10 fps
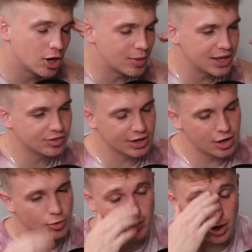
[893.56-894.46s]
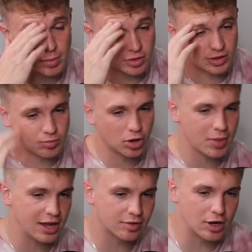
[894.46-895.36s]
No, but it's a little bit. No, but at the same time,
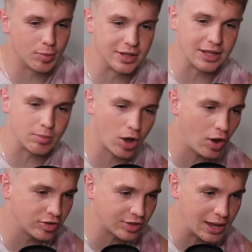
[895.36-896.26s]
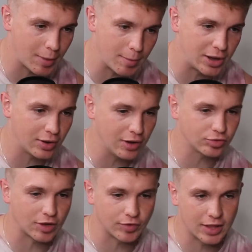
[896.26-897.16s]
that is a little bit deep. Like I say about mental health
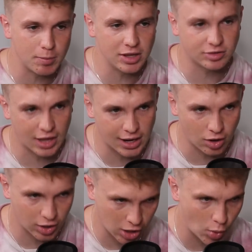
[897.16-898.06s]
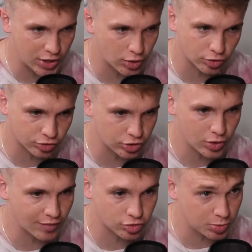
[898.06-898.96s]
stuff, and then me saying like going in on
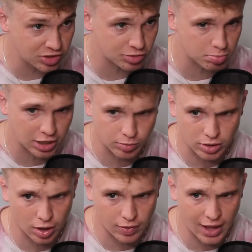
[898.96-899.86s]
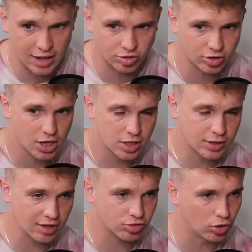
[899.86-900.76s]
you have a speech impediment. Like that's
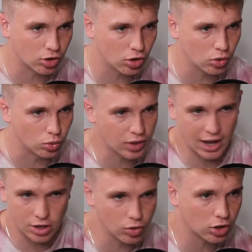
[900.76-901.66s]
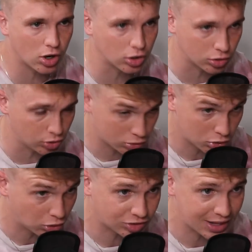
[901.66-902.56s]
not cool. That you can argue.
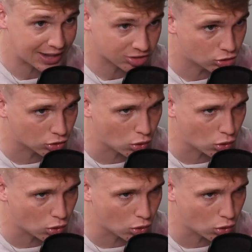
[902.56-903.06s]
You could say that's not